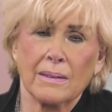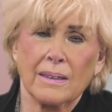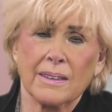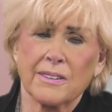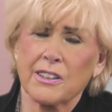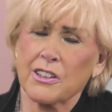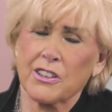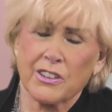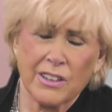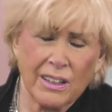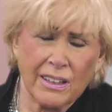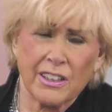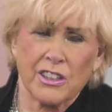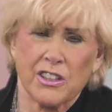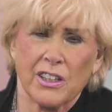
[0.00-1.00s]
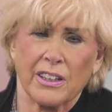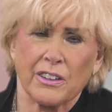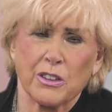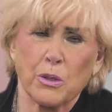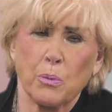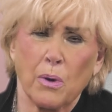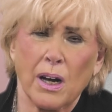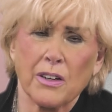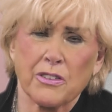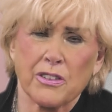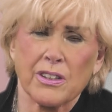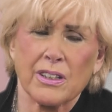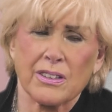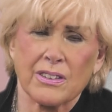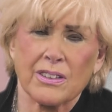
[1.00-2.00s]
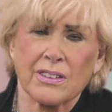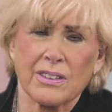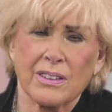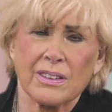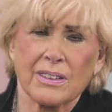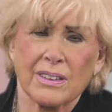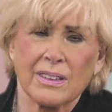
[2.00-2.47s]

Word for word: it's astonishing to watch this